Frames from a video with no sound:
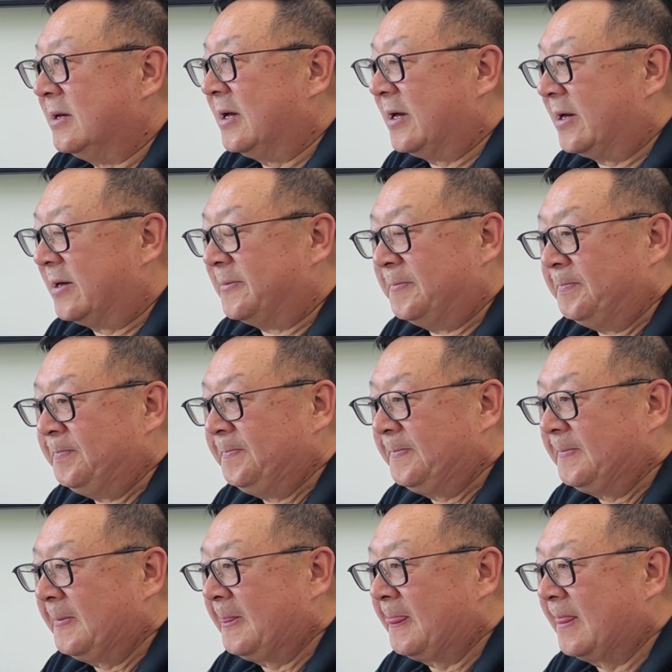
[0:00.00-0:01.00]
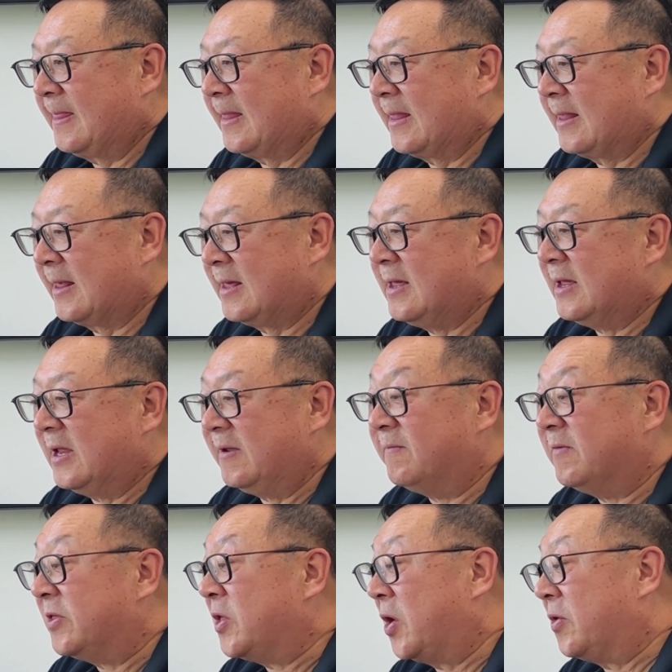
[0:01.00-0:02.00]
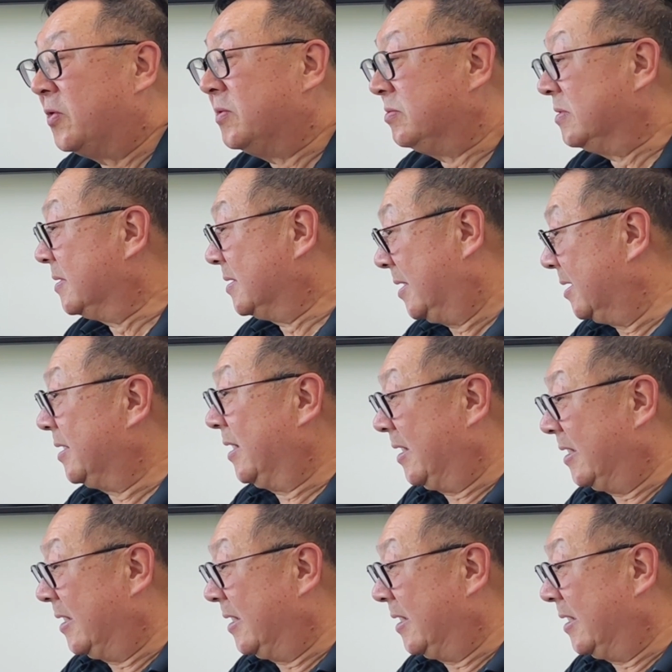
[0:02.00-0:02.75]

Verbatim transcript: um, even though in,